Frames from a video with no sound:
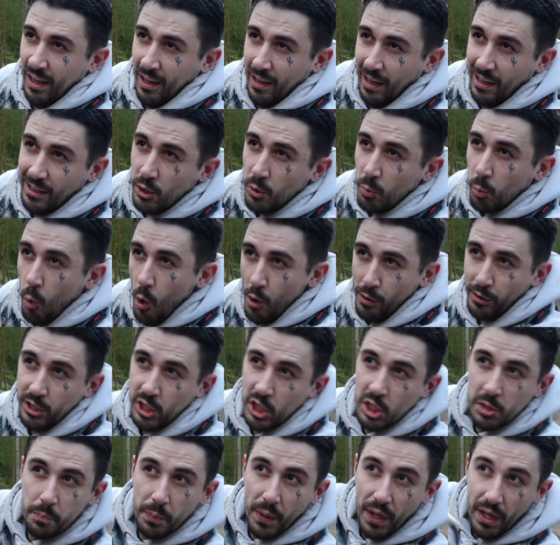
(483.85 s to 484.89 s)
Like you want to
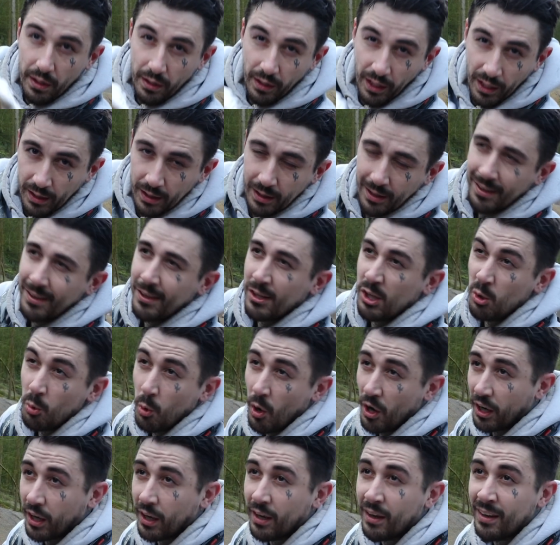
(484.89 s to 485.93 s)
spin, you
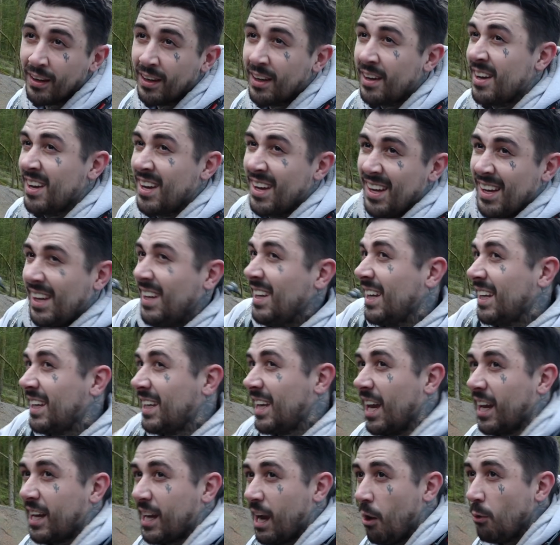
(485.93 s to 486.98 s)
want to
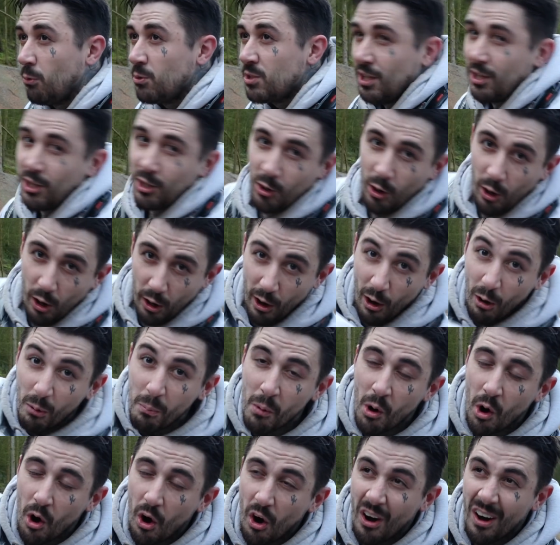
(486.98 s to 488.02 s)
kick out Euro
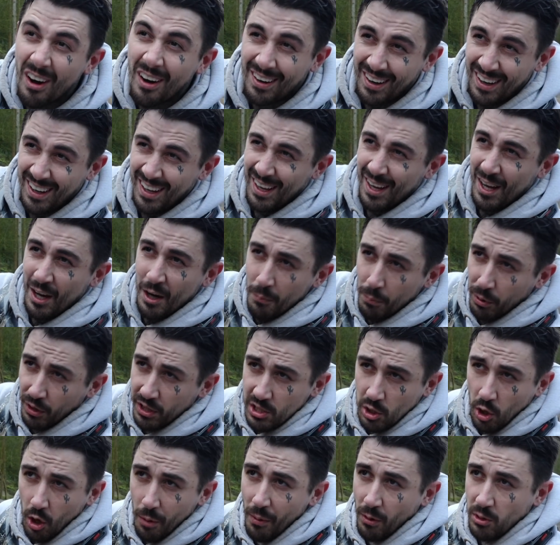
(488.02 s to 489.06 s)
more, but
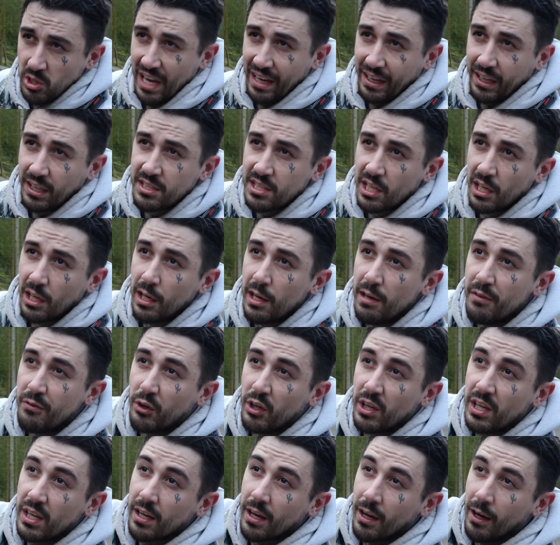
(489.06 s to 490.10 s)
it's almost like a
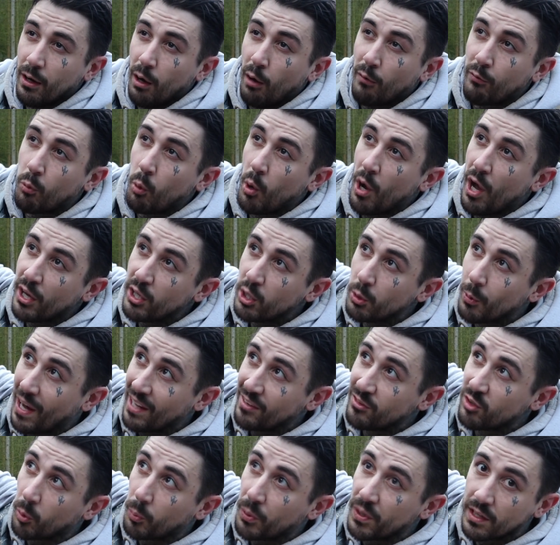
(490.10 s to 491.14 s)
delivery of where you
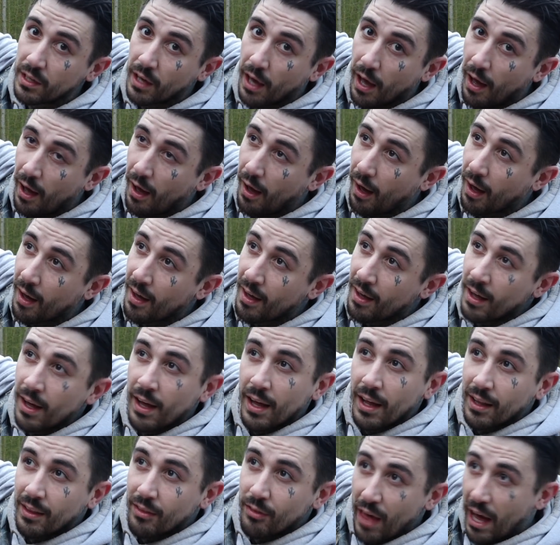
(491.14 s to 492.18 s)
end up in the air.
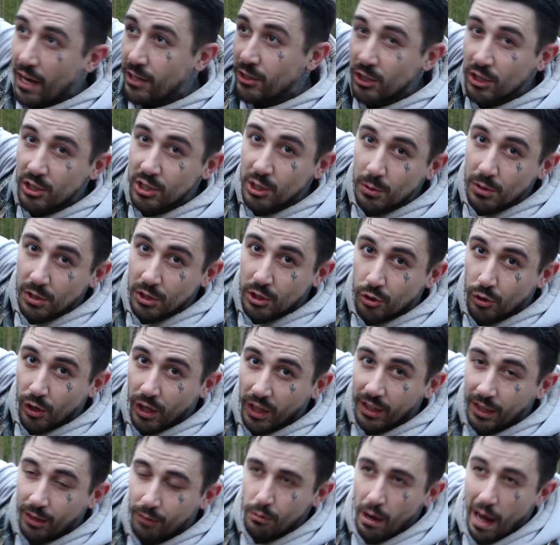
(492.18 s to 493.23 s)
Then you do your
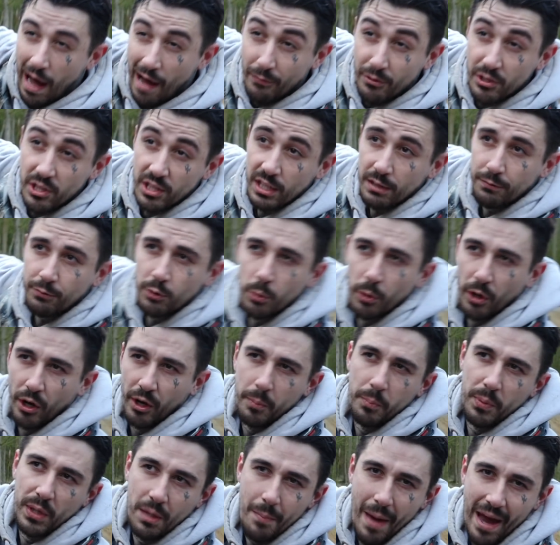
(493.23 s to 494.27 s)
trick, rather than if you were on
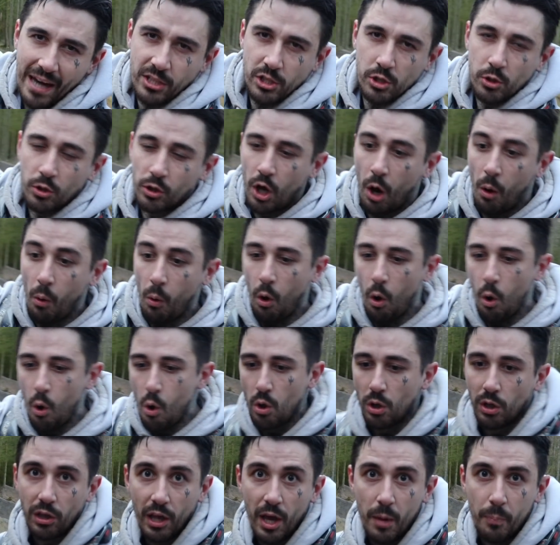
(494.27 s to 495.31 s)
a BMX, you go
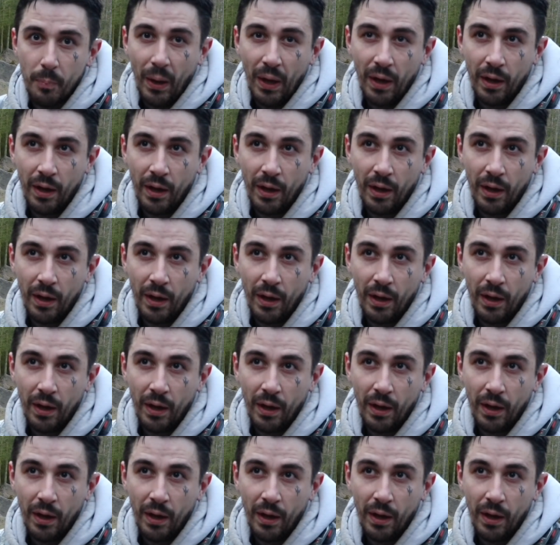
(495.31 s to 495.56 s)
all lip.